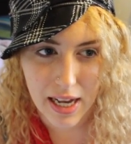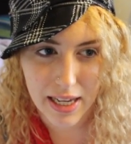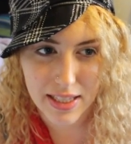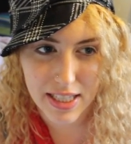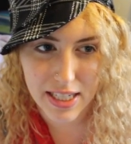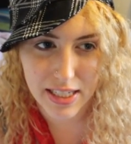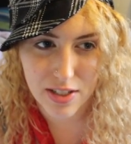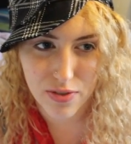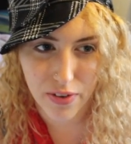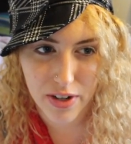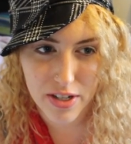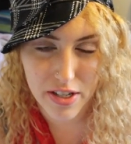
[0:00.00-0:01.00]
I think as
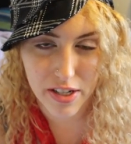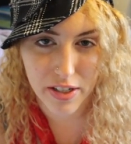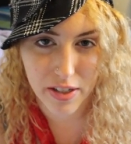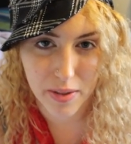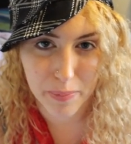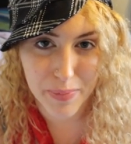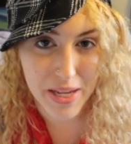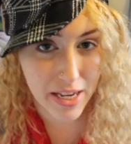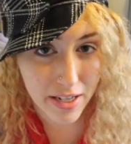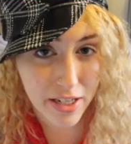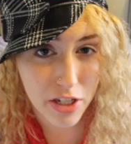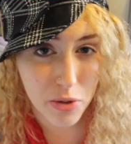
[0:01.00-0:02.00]
far as
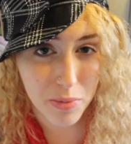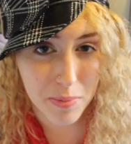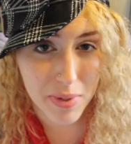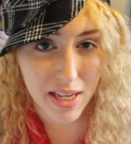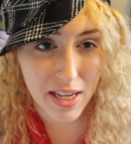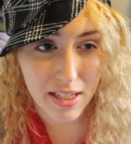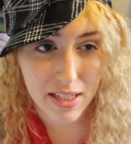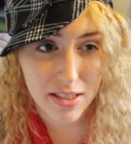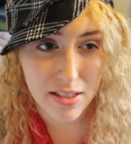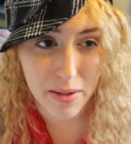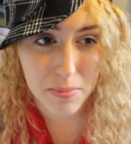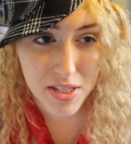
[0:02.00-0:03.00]
any human being
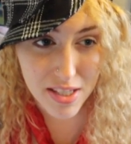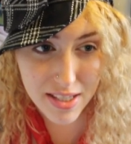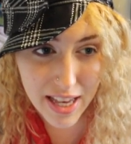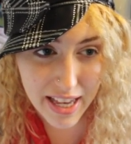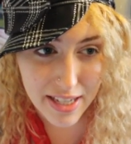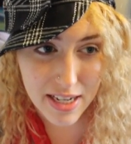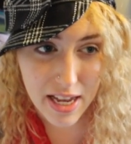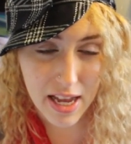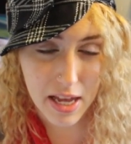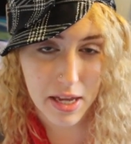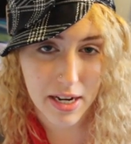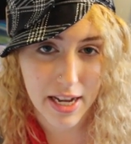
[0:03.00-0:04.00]
gets upset
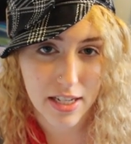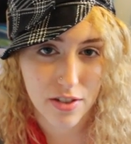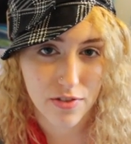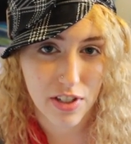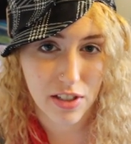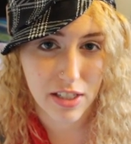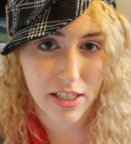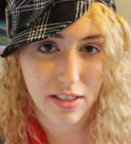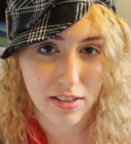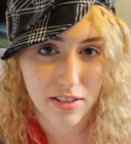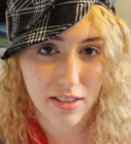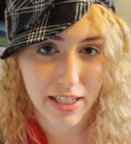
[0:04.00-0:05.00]
and has
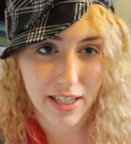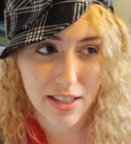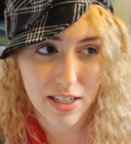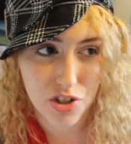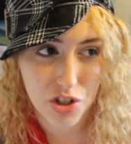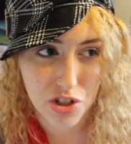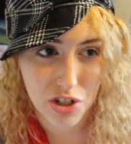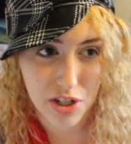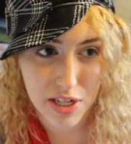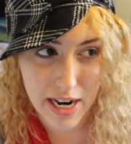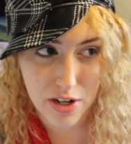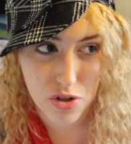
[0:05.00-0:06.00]
feelings, like, I think it's just
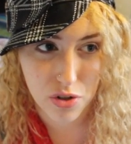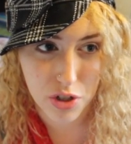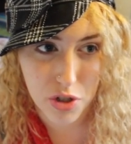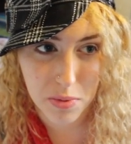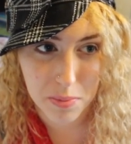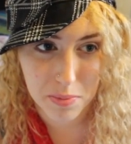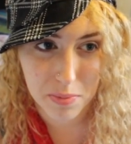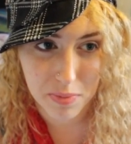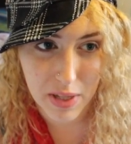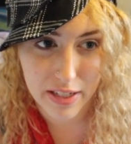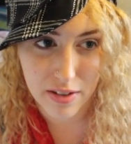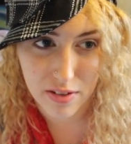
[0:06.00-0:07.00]
a natural human,
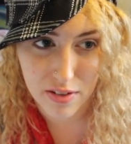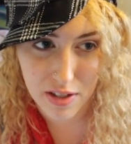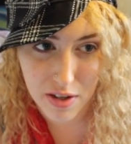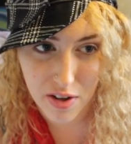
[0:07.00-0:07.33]
like,